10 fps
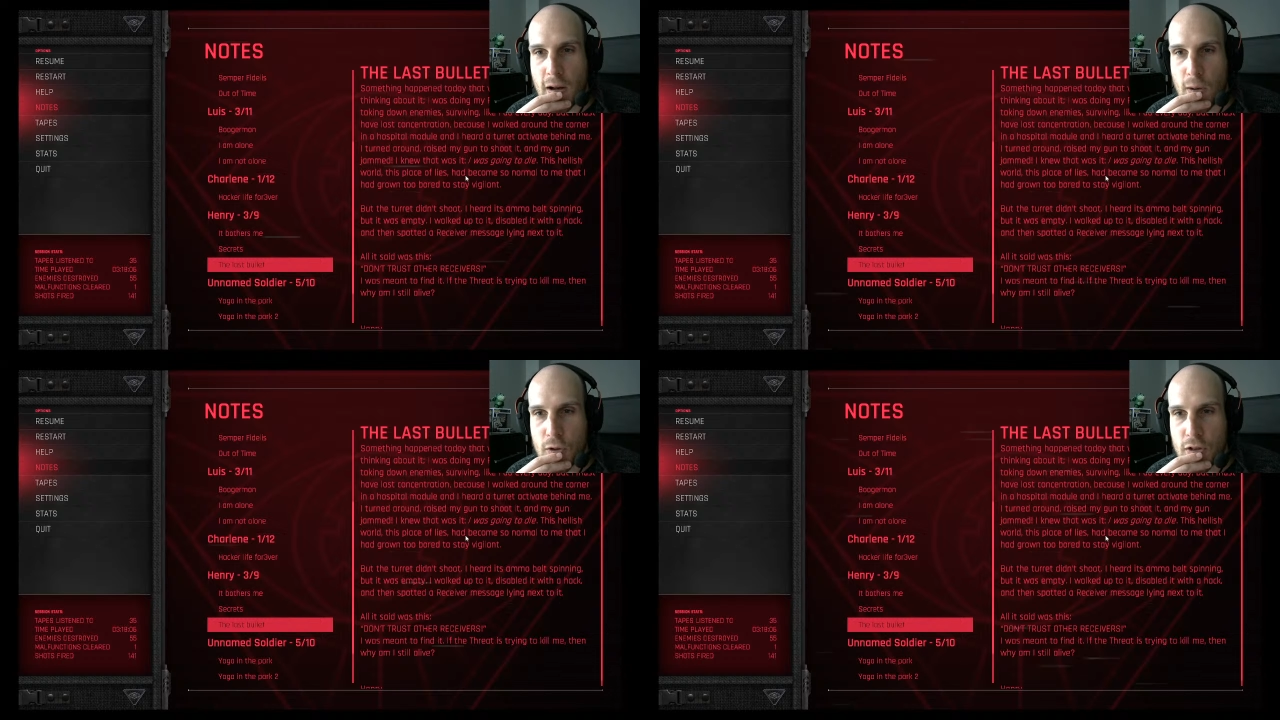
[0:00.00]

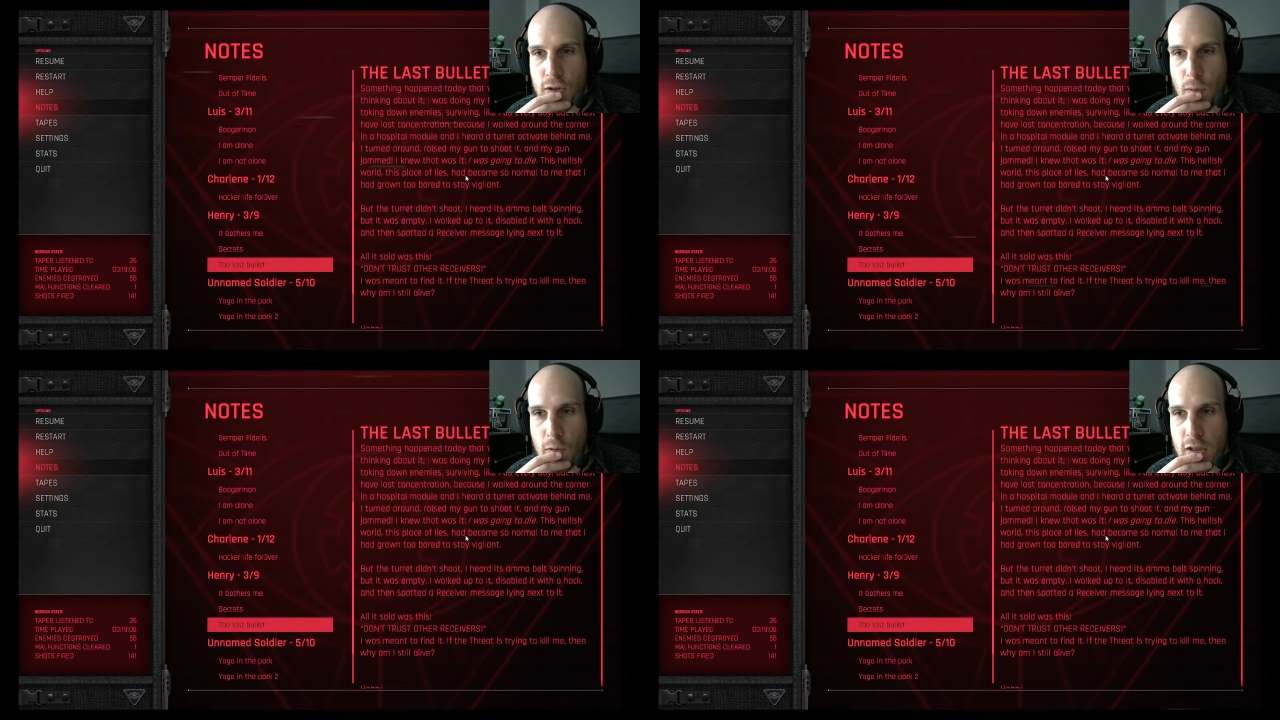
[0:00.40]
I was doing
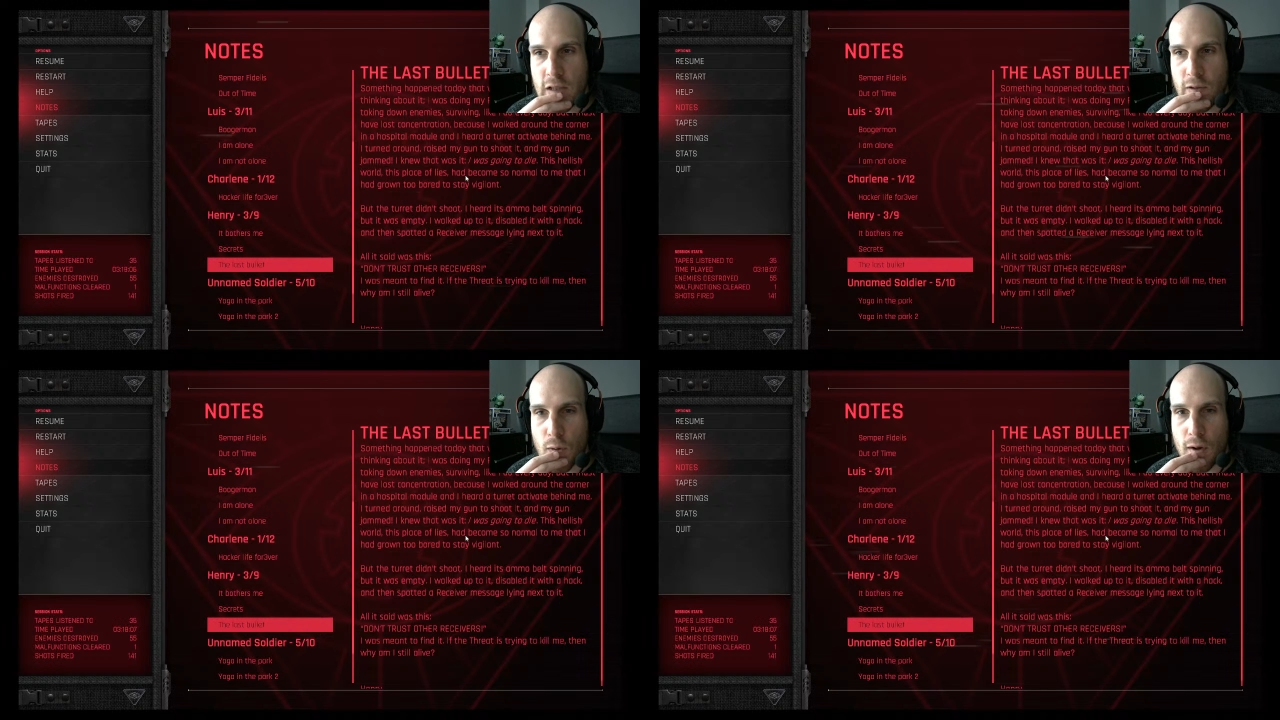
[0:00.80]
my
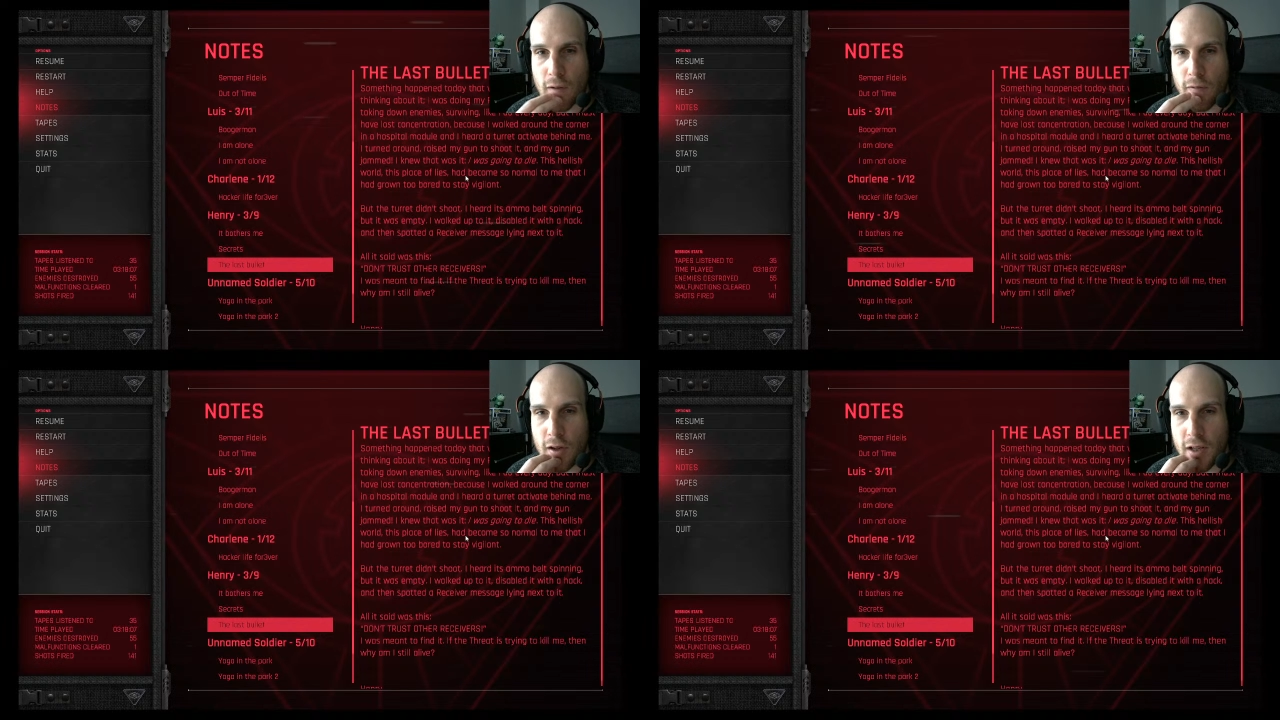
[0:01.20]
receiver work,
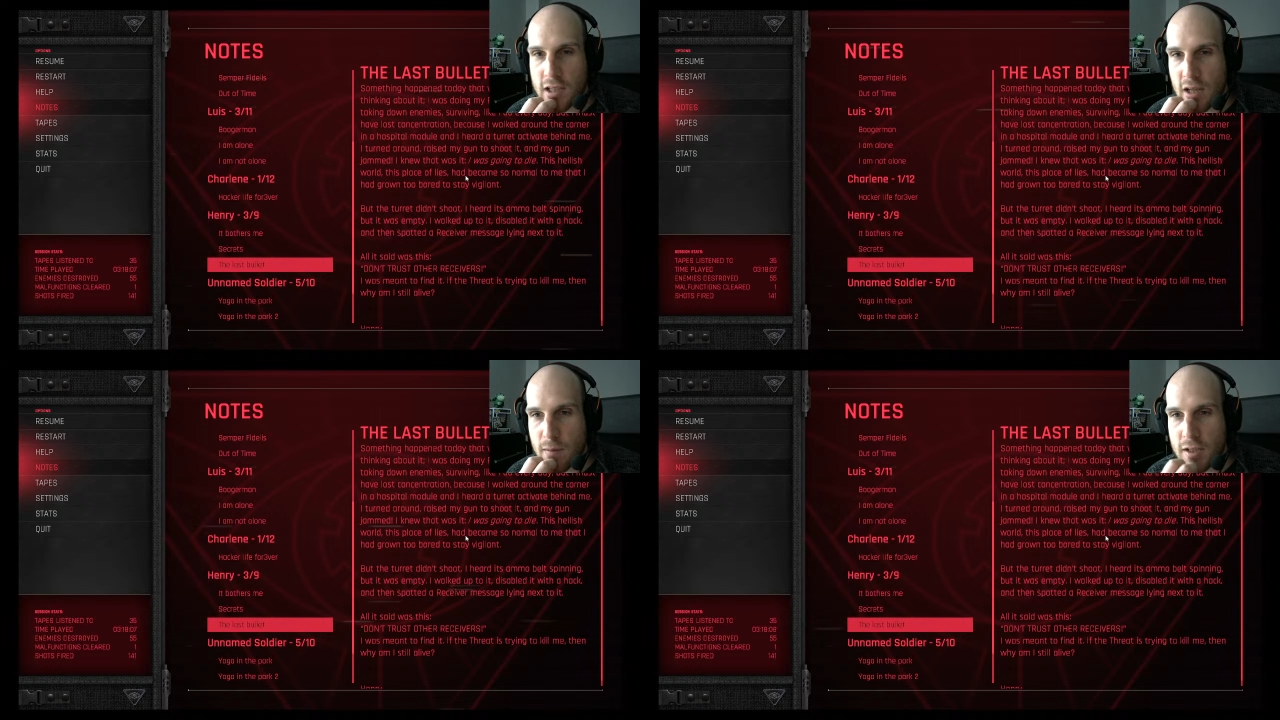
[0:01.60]
finding
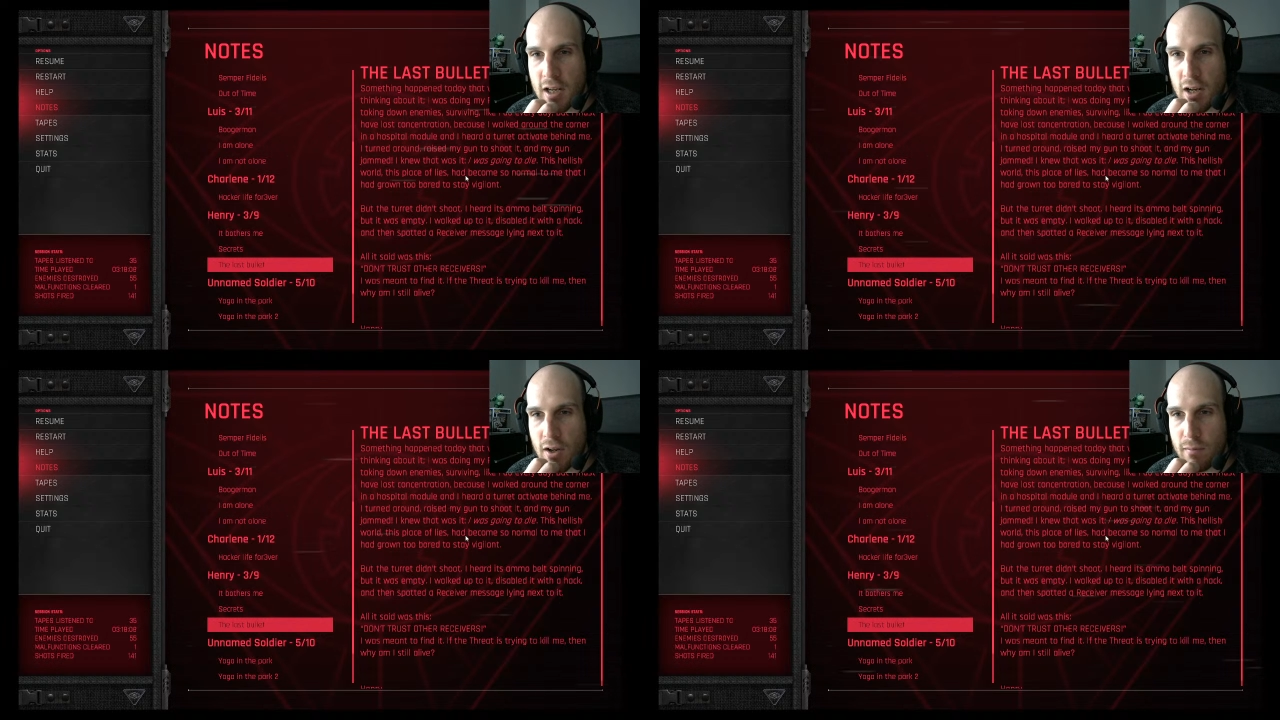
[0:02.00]
tapes, taking
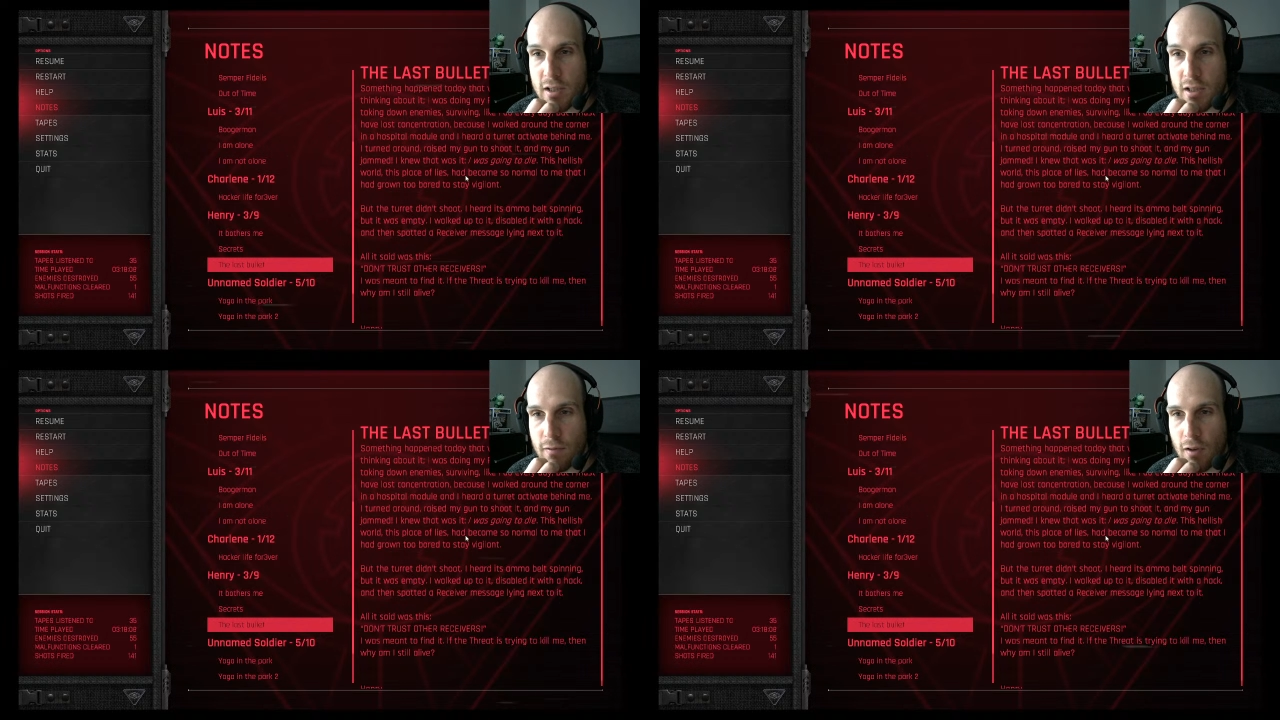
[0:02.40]
out enemies,
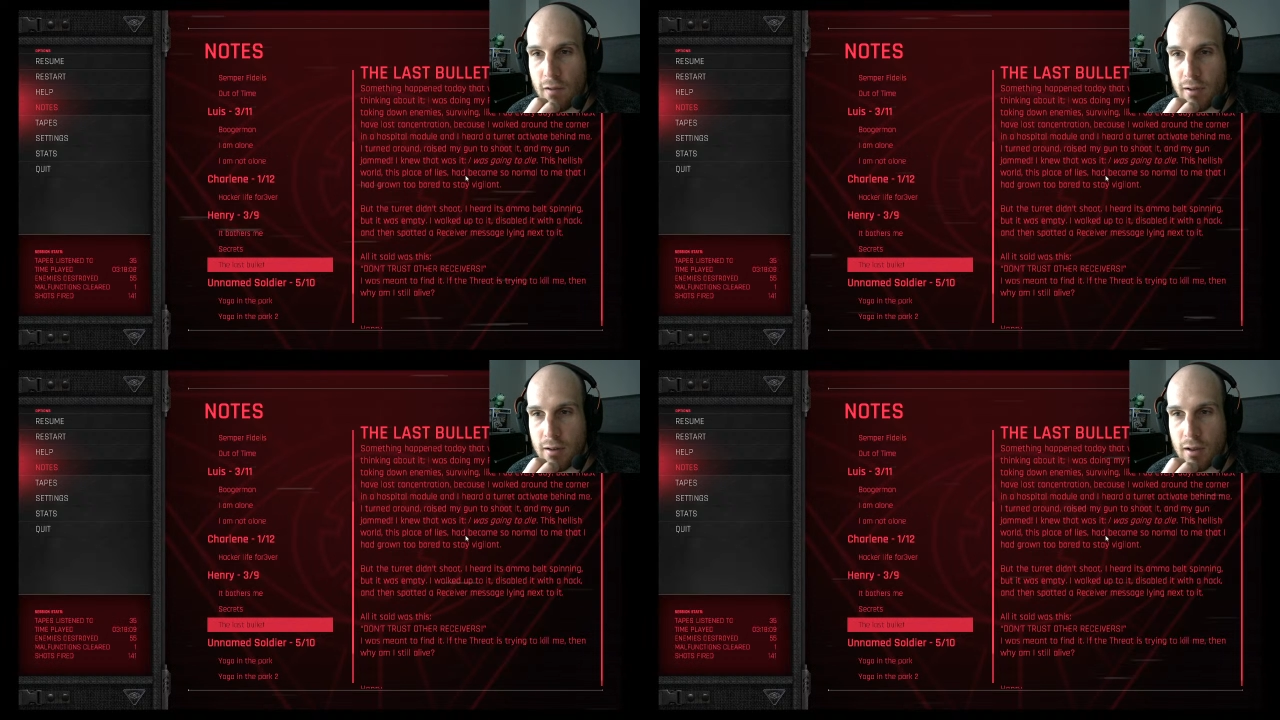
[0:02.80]

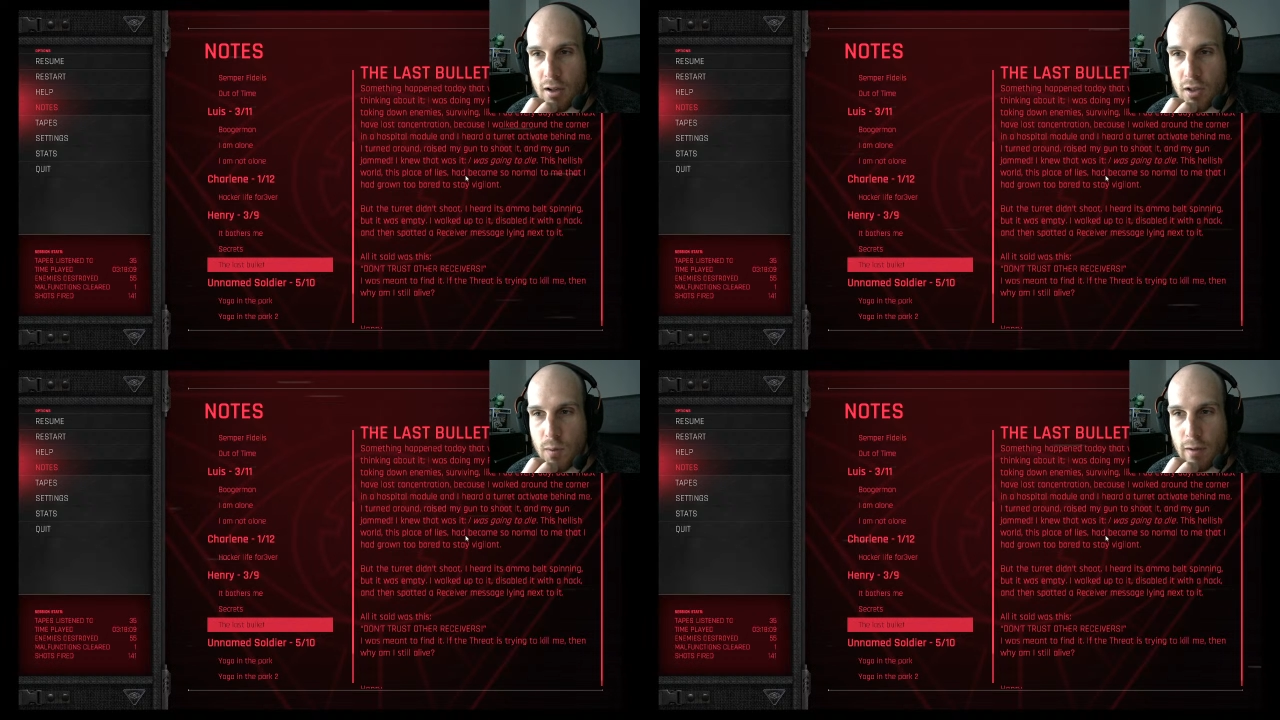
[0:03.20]
surviving like I
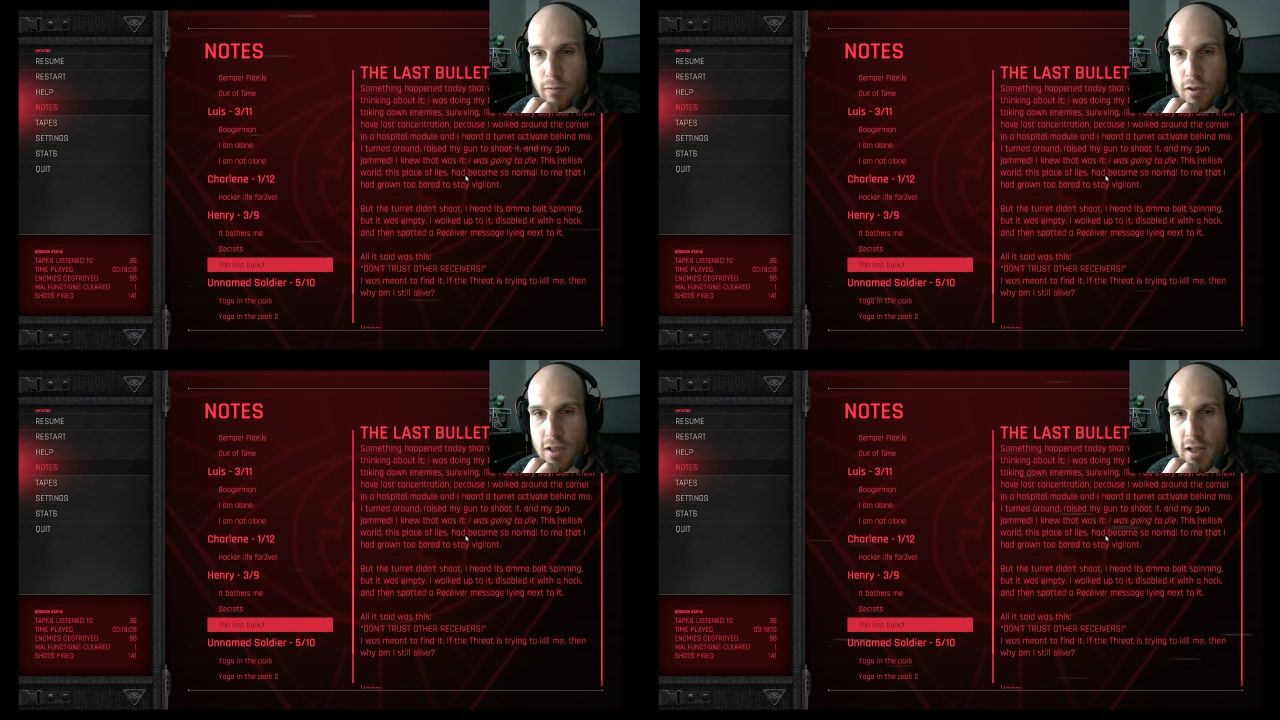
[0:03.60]
do
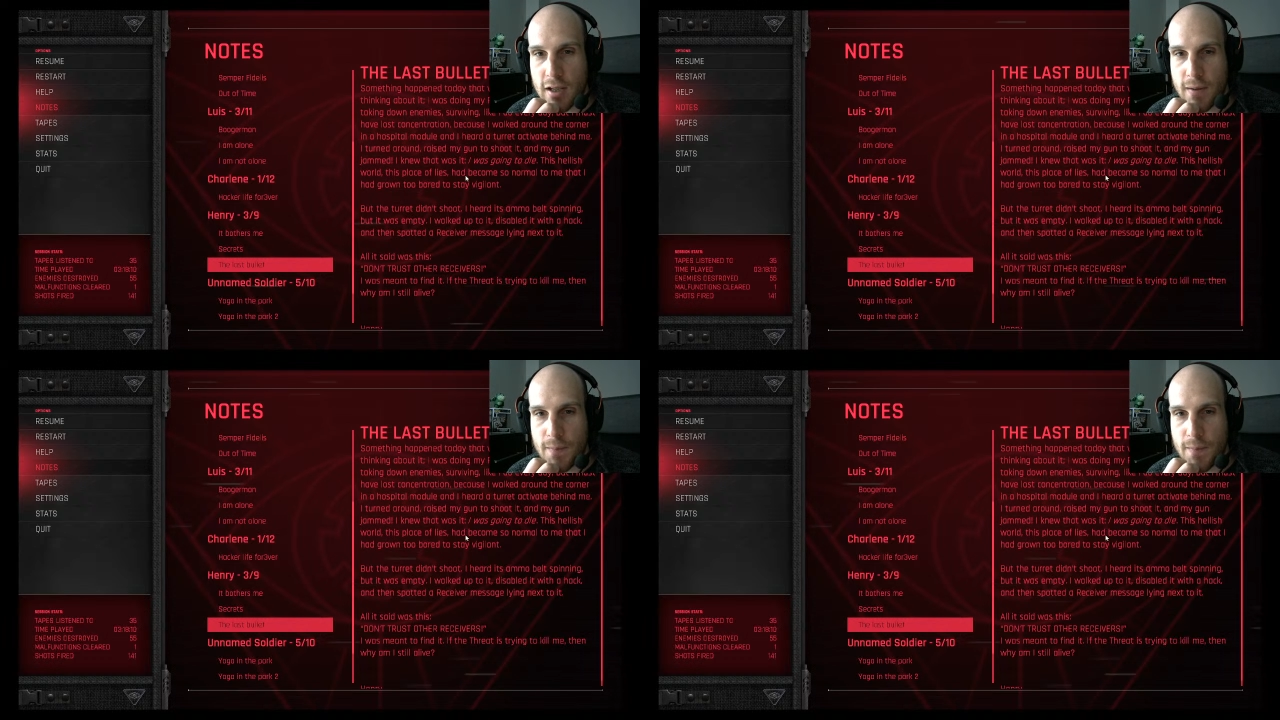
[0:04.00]
every day.